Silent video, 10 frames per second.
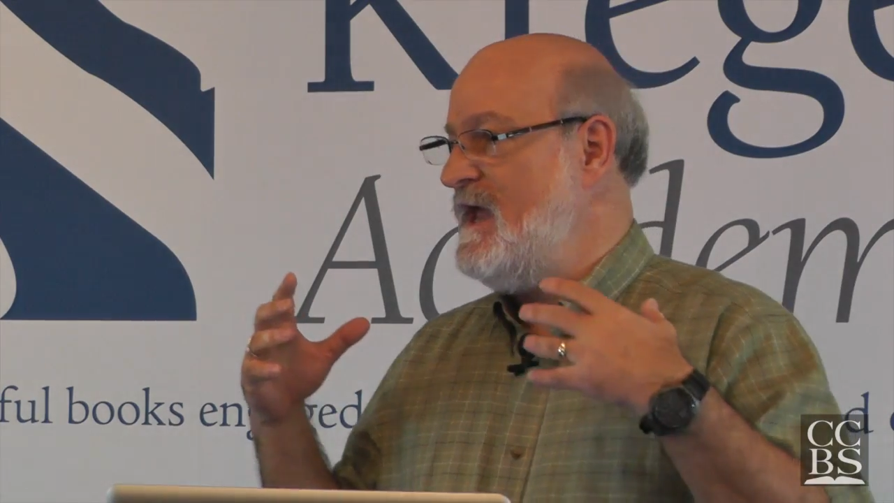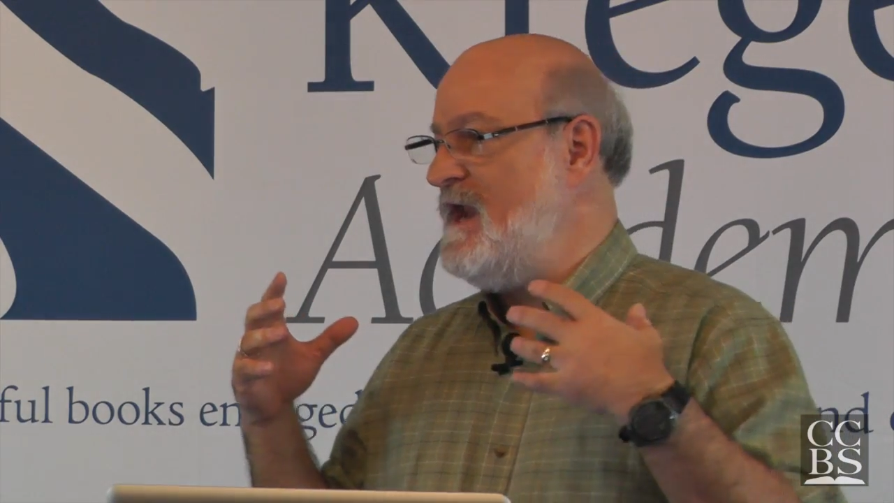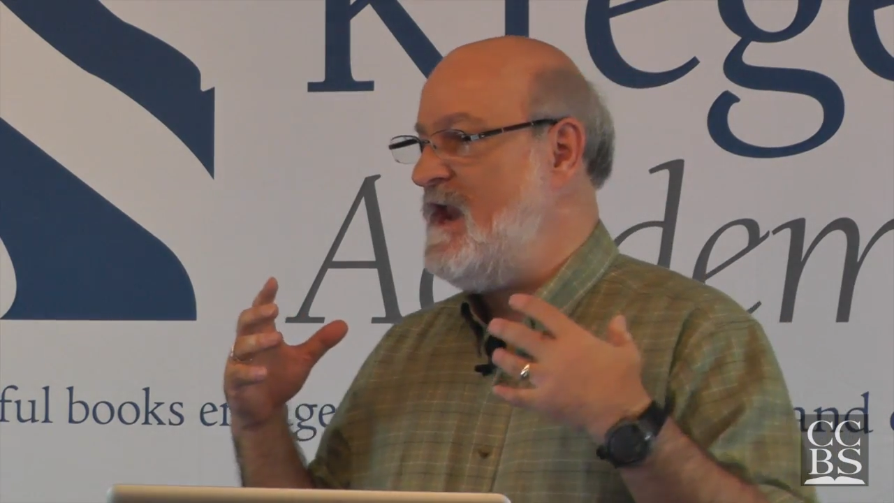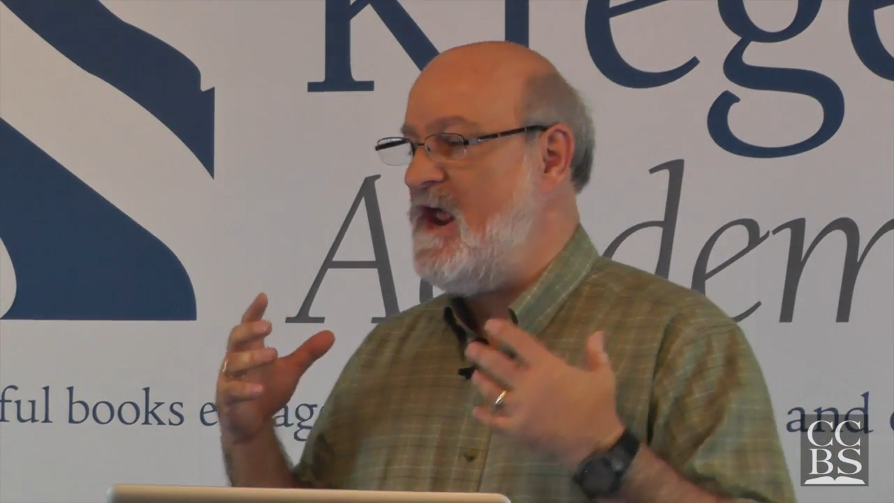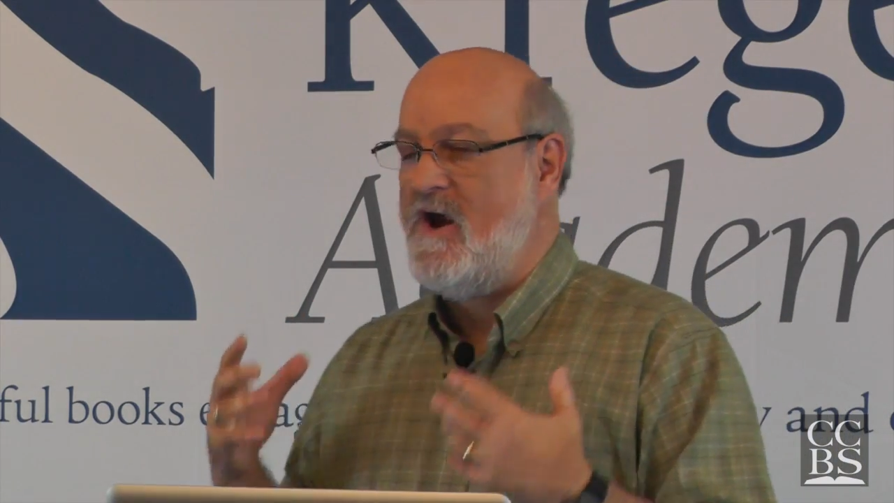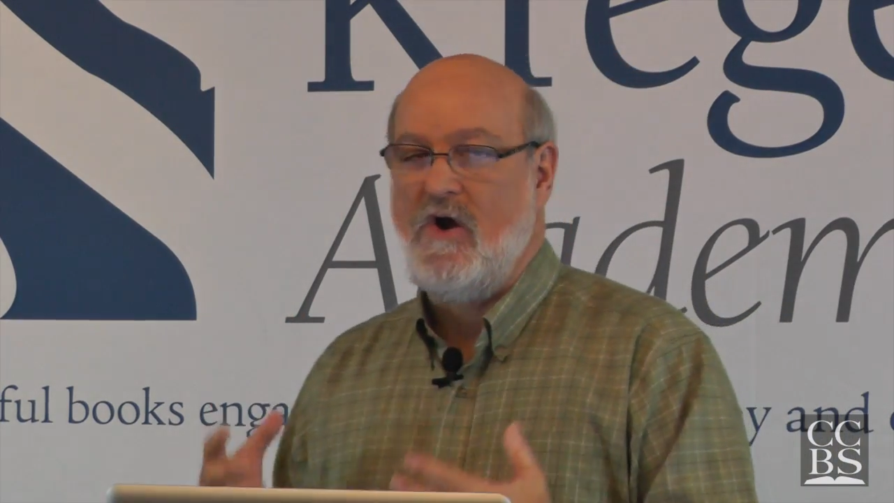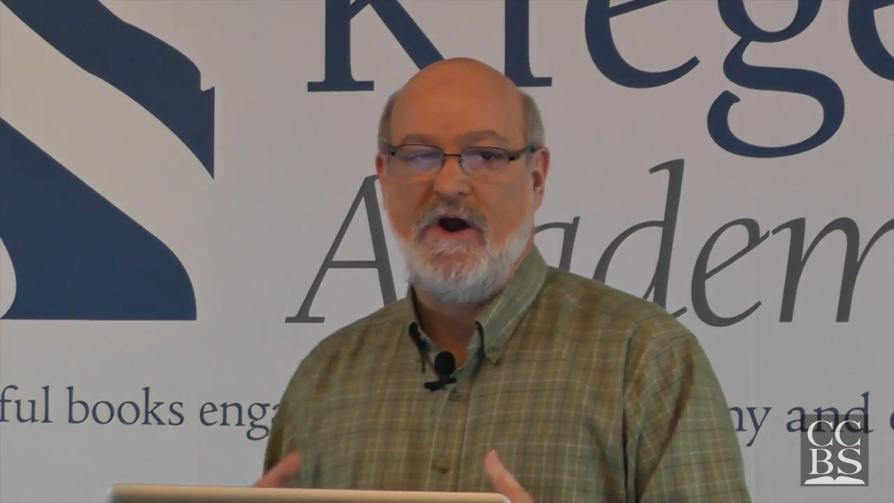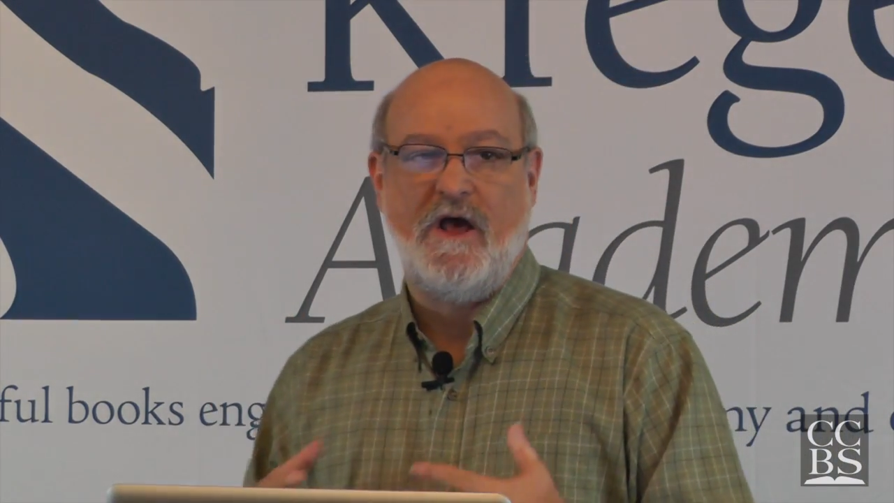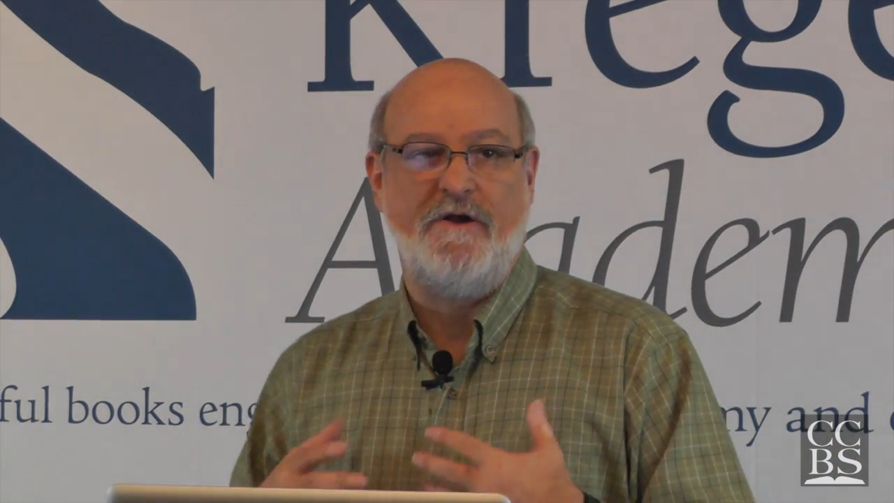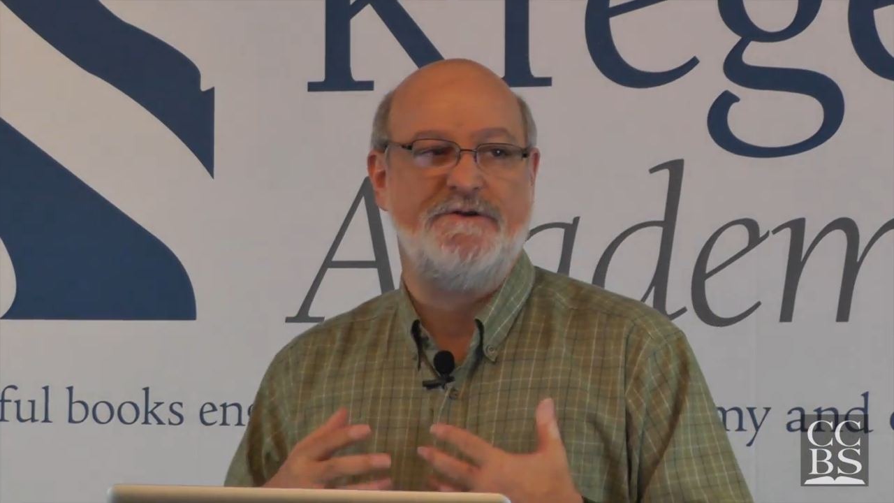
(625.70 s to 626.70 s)
an
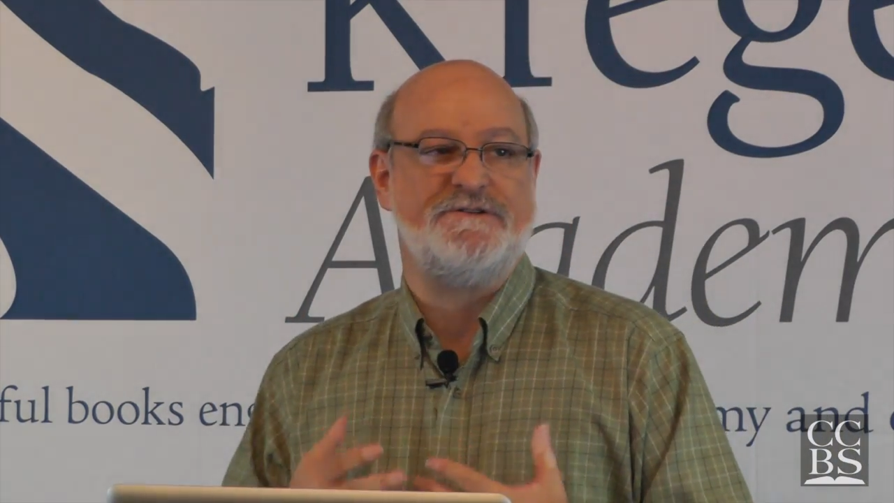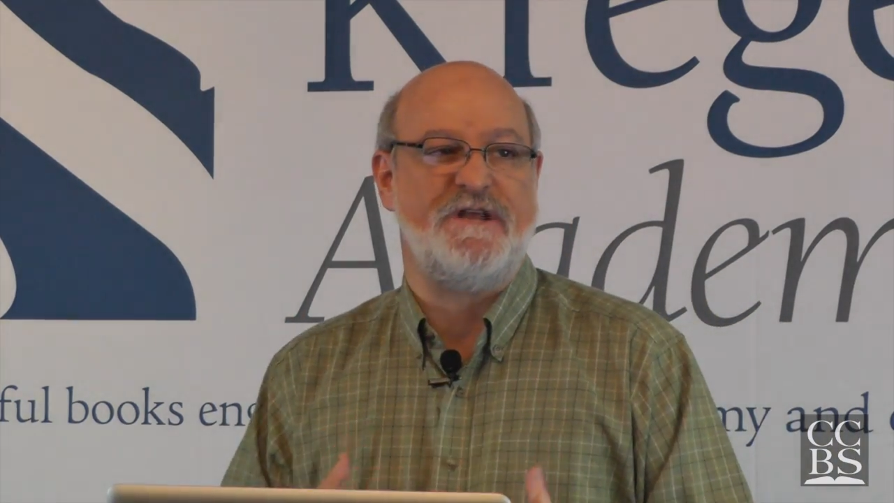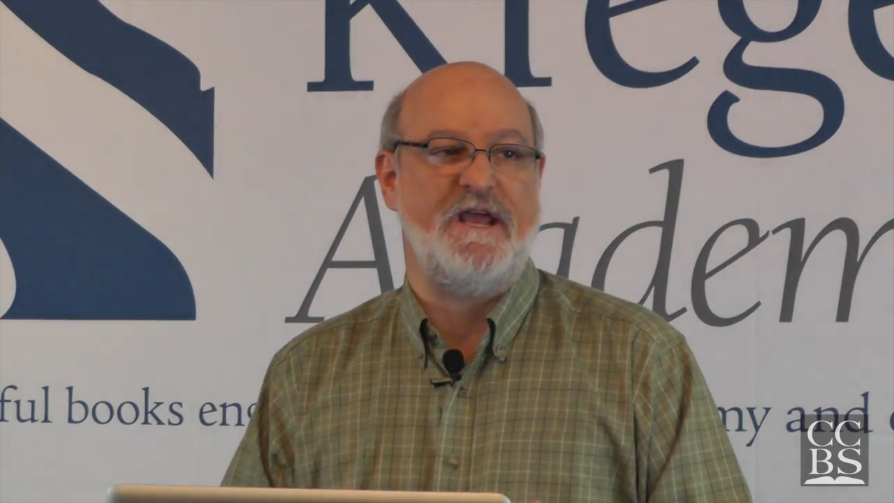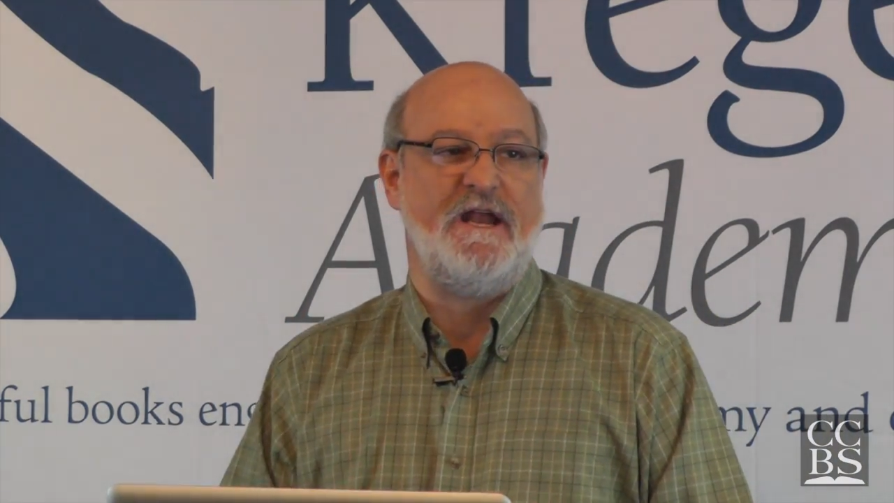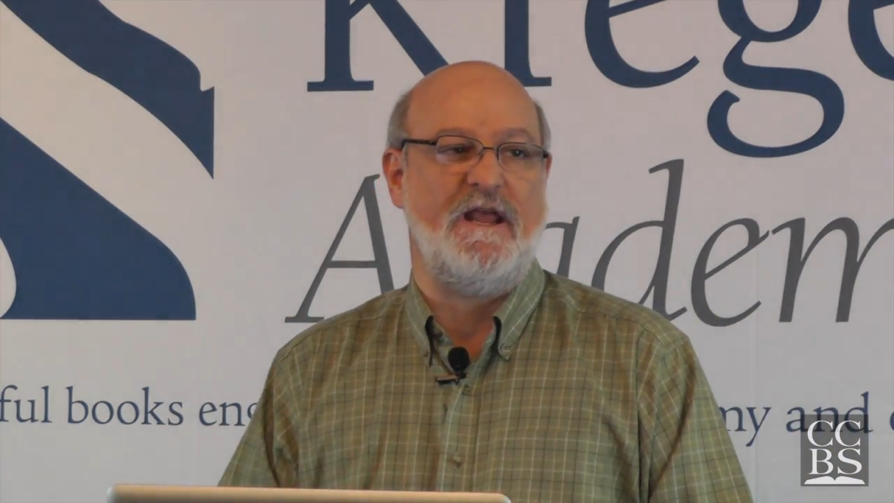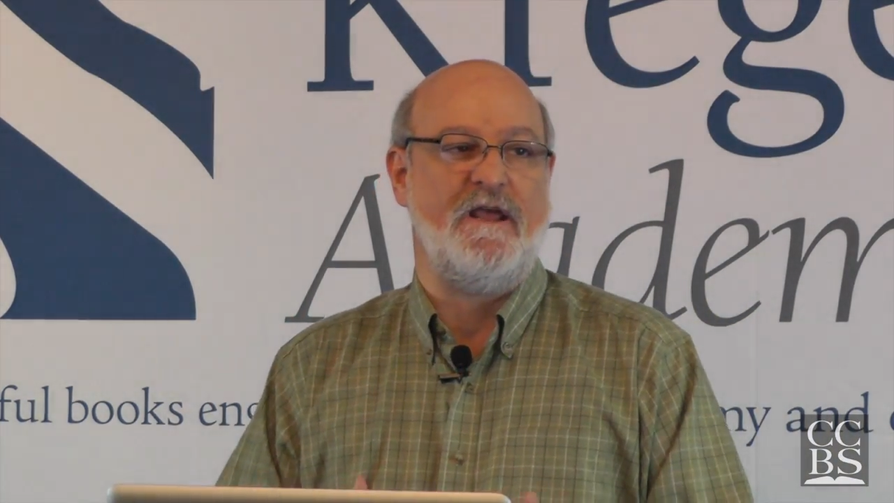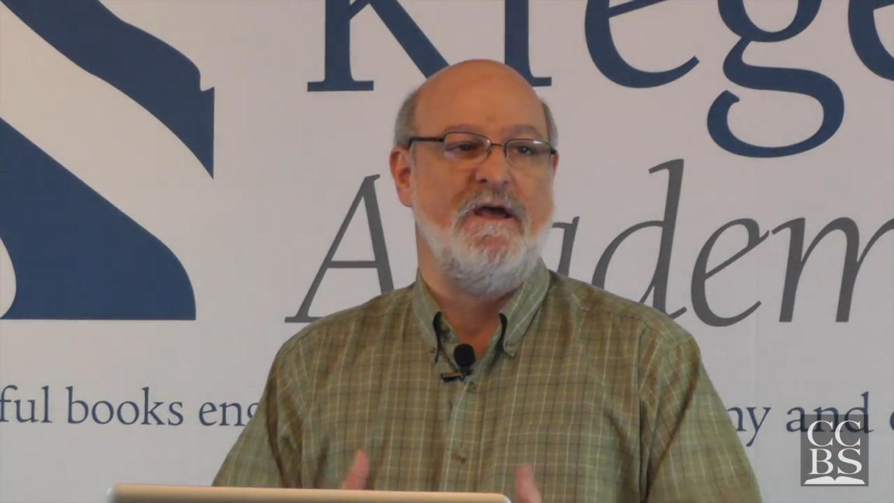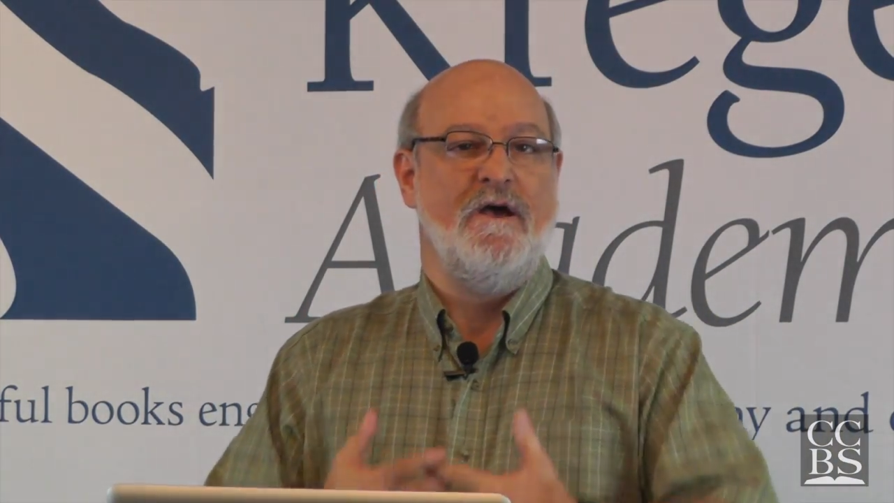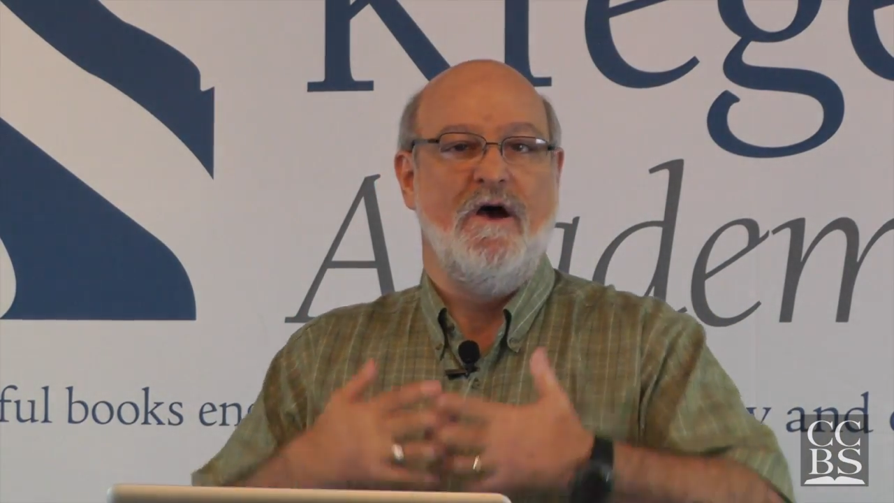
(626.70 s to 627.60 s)
inherent understanding